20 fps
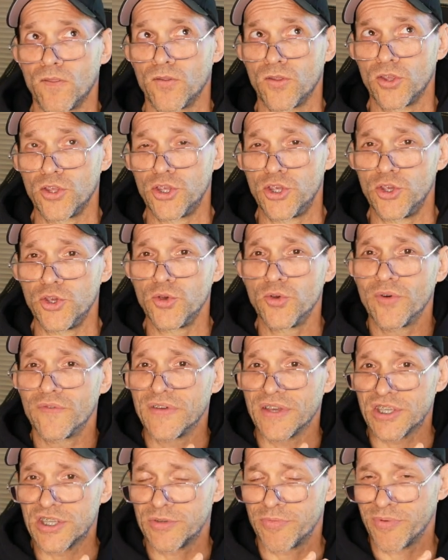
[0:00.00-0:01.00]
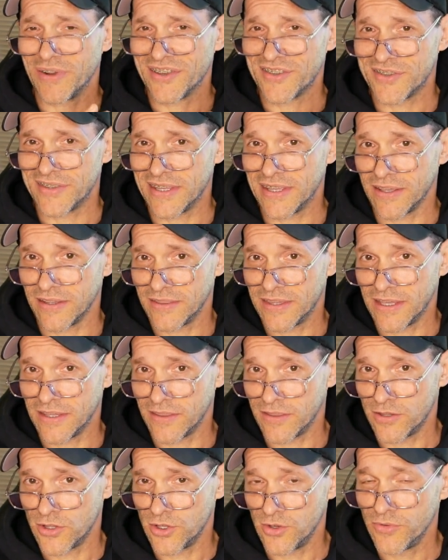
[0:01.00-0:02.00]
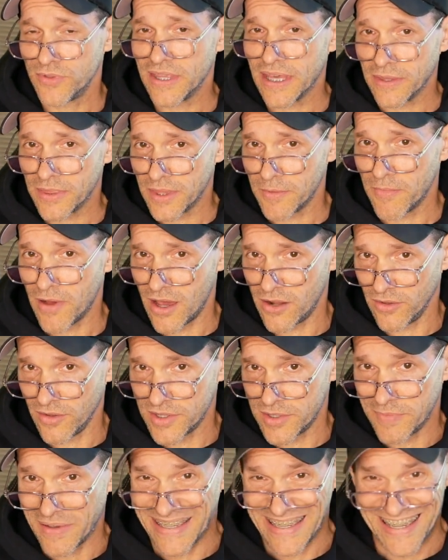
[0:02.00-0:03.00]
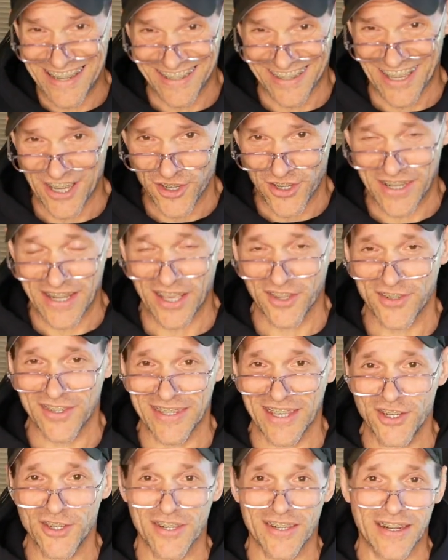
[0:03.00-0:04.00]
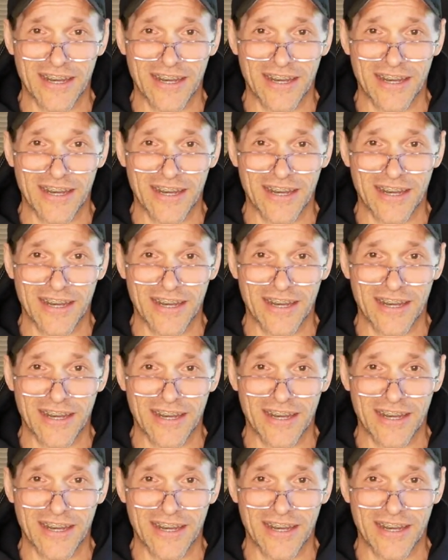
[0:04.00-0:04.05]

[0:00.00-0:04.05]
you have expressed that you think the model is about inhalation and exhalation,